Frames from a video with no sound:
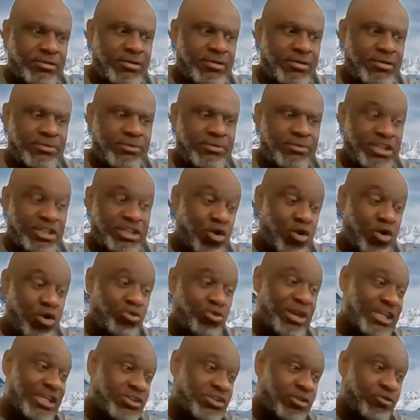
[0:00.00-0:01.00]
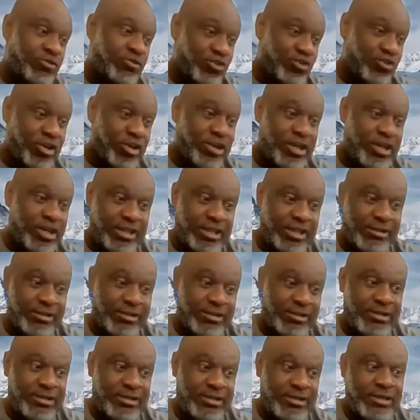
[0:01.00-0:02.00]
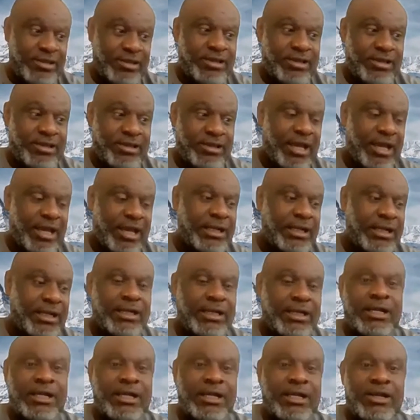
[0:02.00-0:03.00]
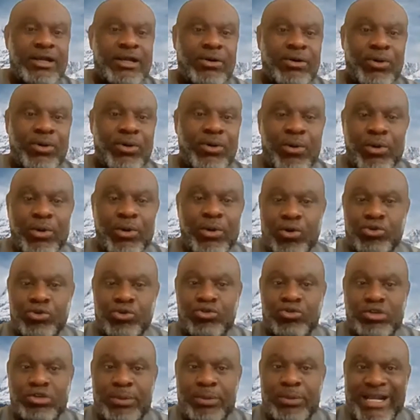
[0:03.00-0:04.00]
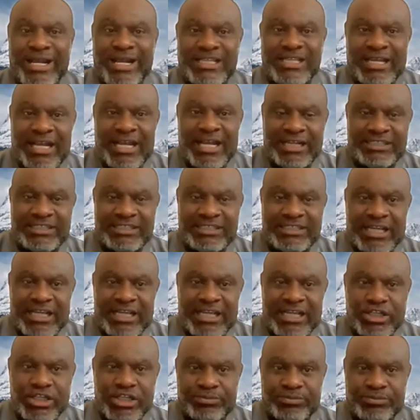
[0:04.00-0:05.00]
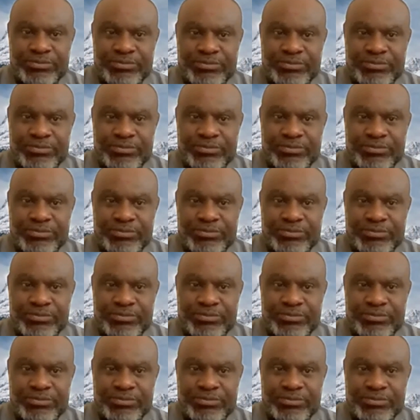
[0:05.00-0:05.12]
Because I will do less of talking when we go to the practical section.